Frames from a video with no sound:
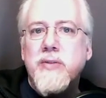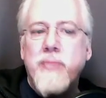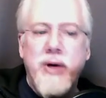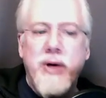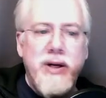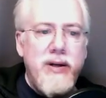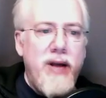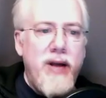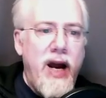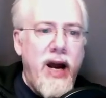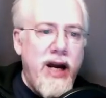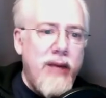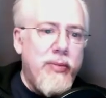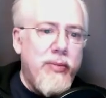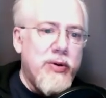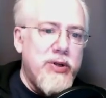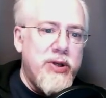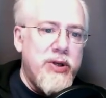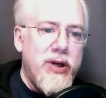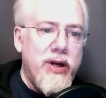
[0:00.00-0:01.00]
But
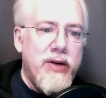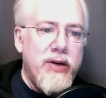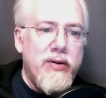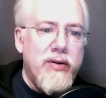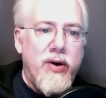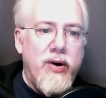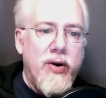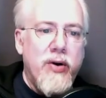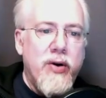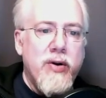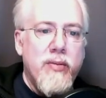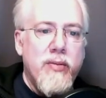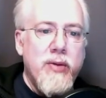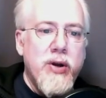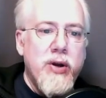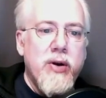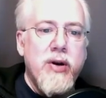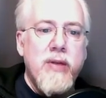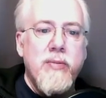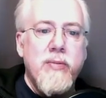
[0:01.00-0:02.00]
80% herd
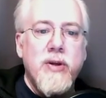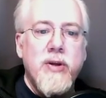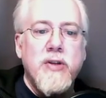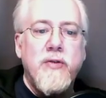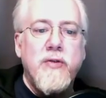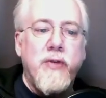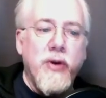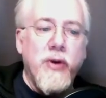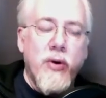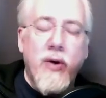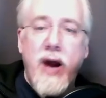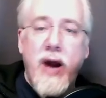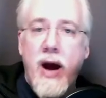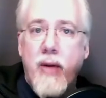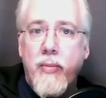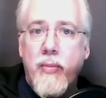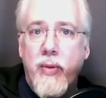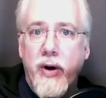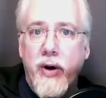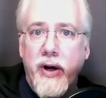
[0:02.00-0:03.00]
immunity means fewer
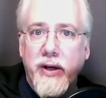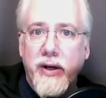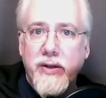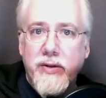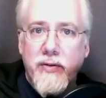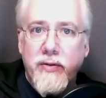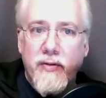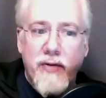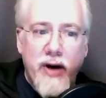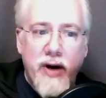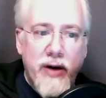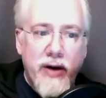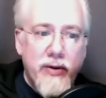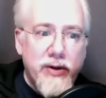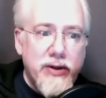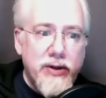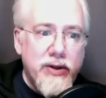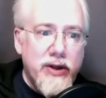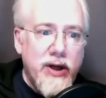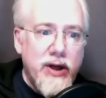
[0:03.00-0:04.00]
outbreaks of the
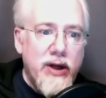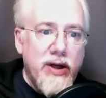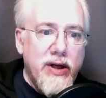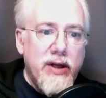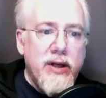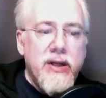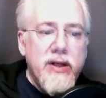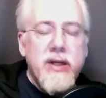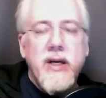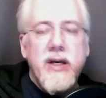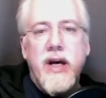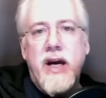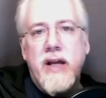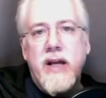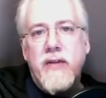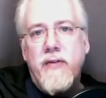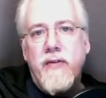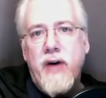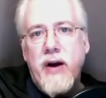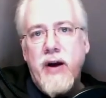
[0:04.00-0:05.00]
virus,
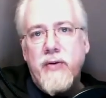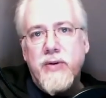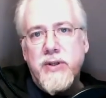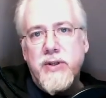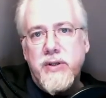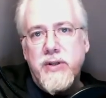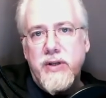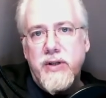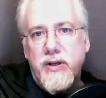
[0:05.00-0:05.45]
and the virus